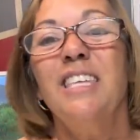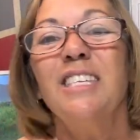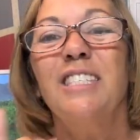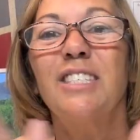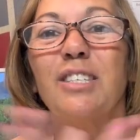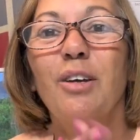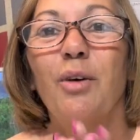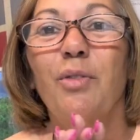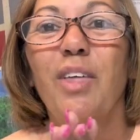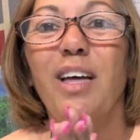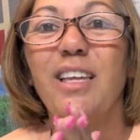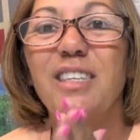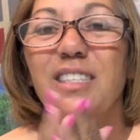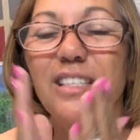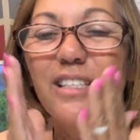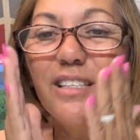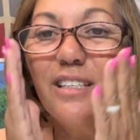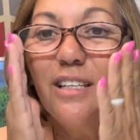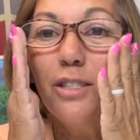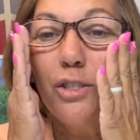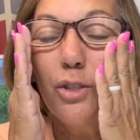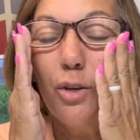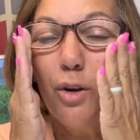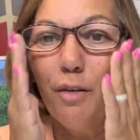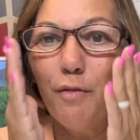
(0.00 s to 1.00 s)
so that's
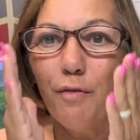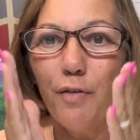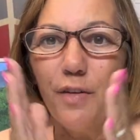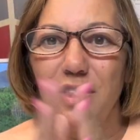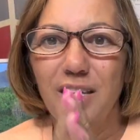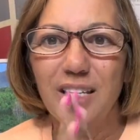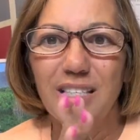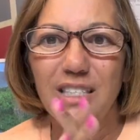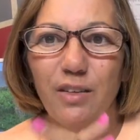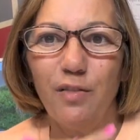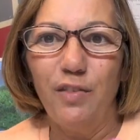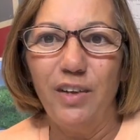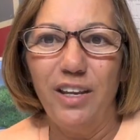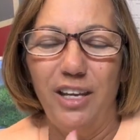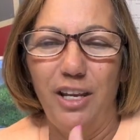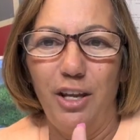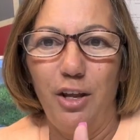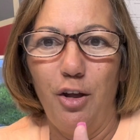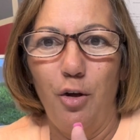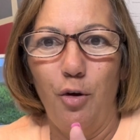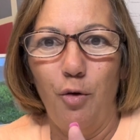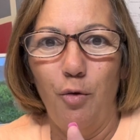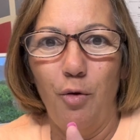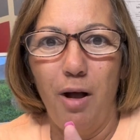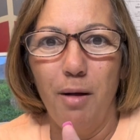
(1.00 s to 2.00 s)
gonna do it for this
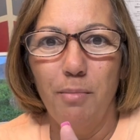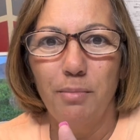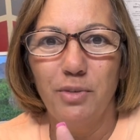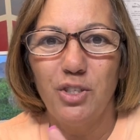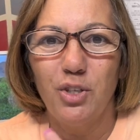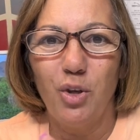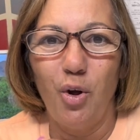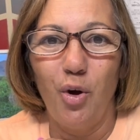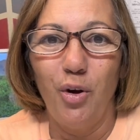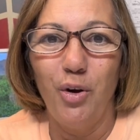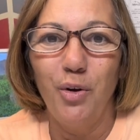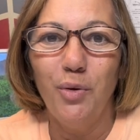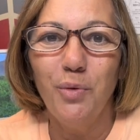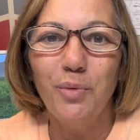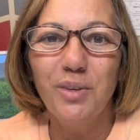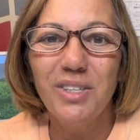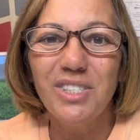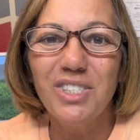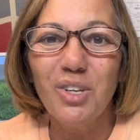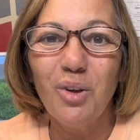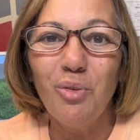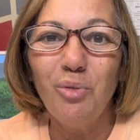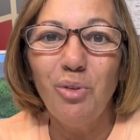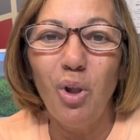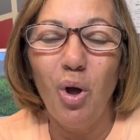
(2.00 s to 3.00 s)
video. I'm sorry it was
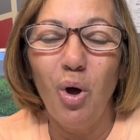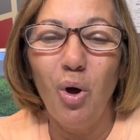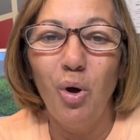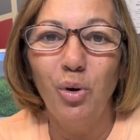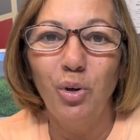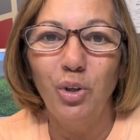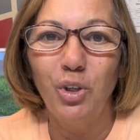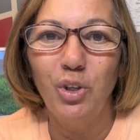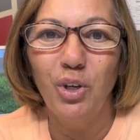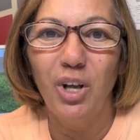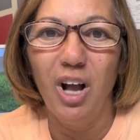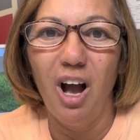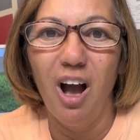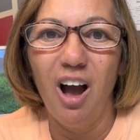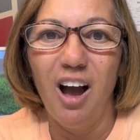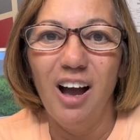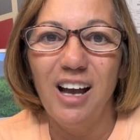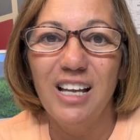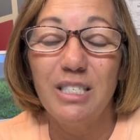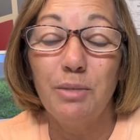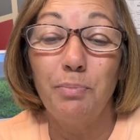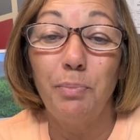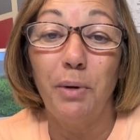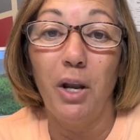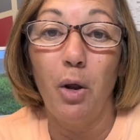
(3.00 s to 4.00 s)
so long, you
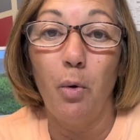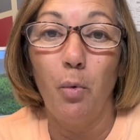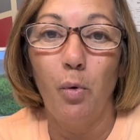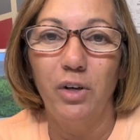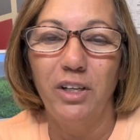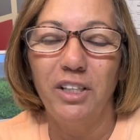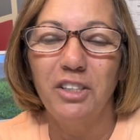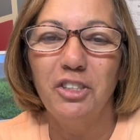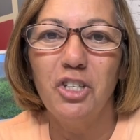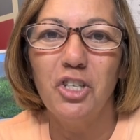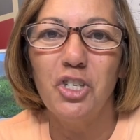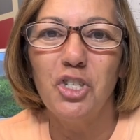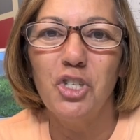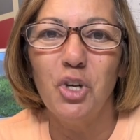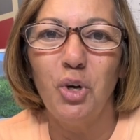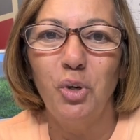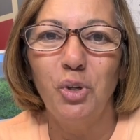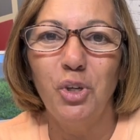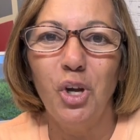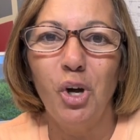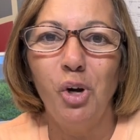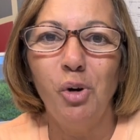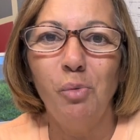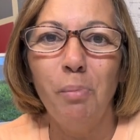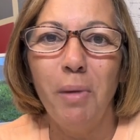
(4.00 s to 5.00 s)
guys, but I wanted to show
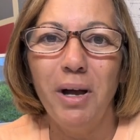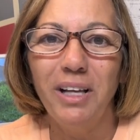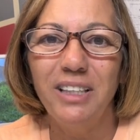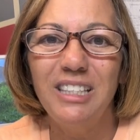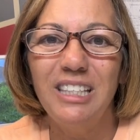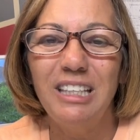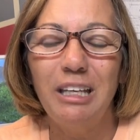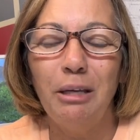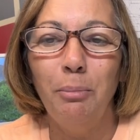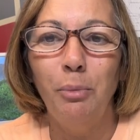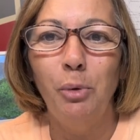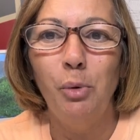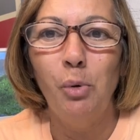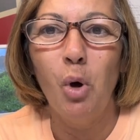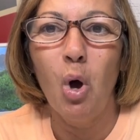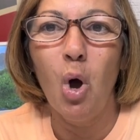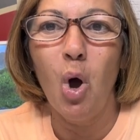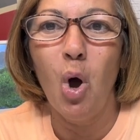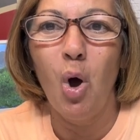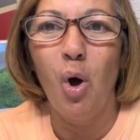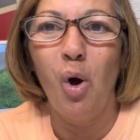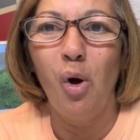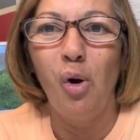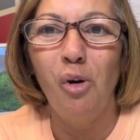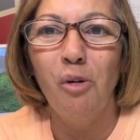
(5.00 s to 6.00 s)
y'all my Temu
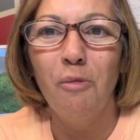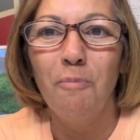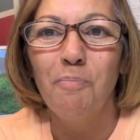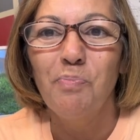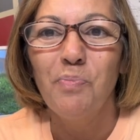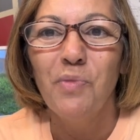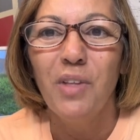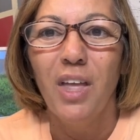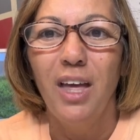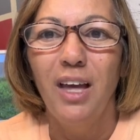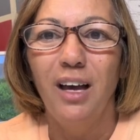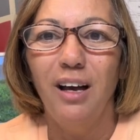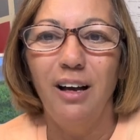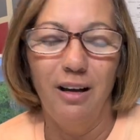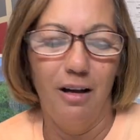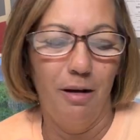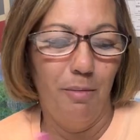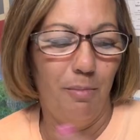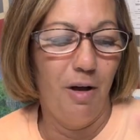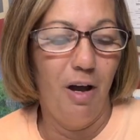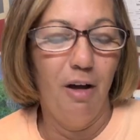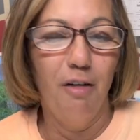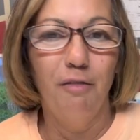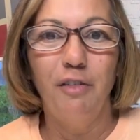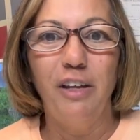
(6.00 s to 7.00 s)
haul
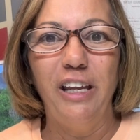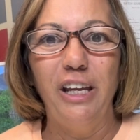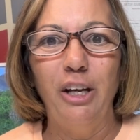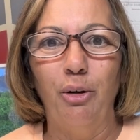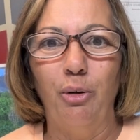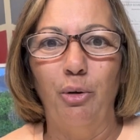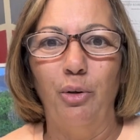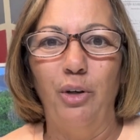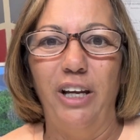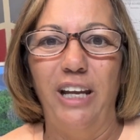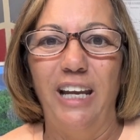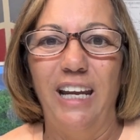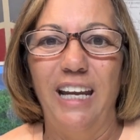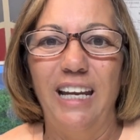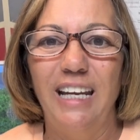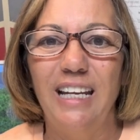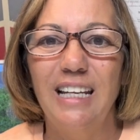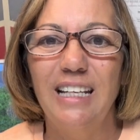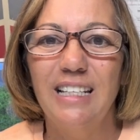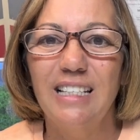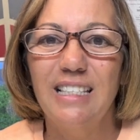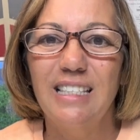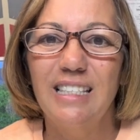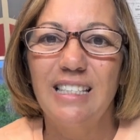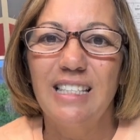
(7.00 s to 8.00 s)
um, of
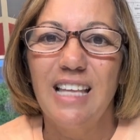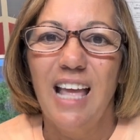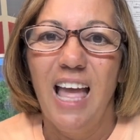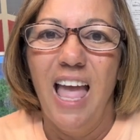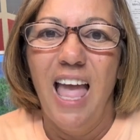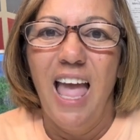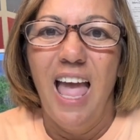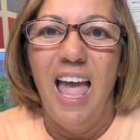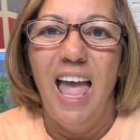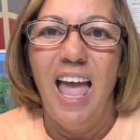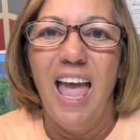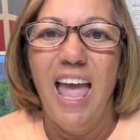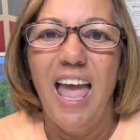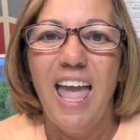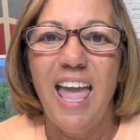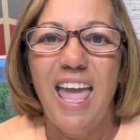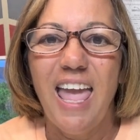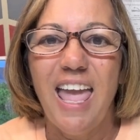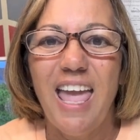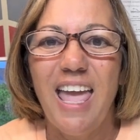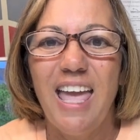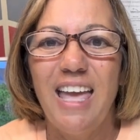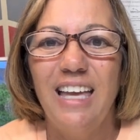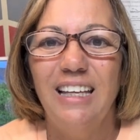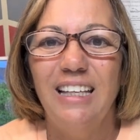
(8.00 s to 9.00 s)
earrings.
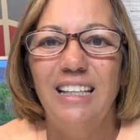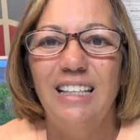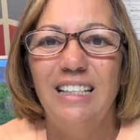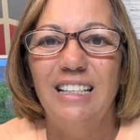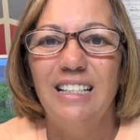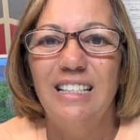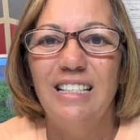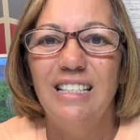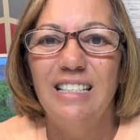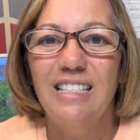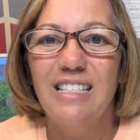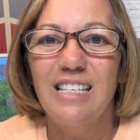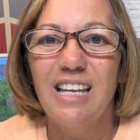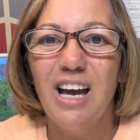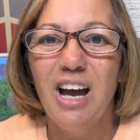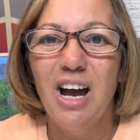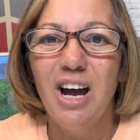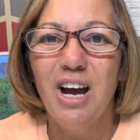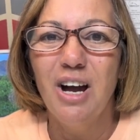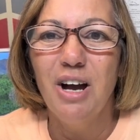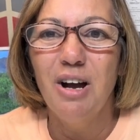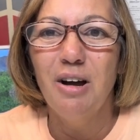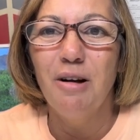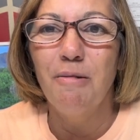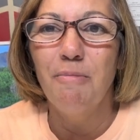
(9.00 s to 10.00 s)
And
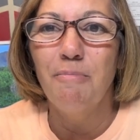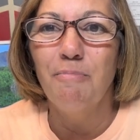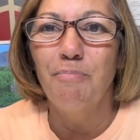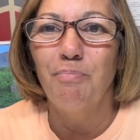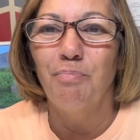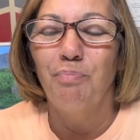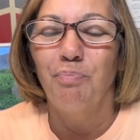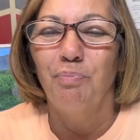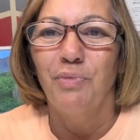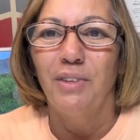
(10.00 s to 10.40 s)
um,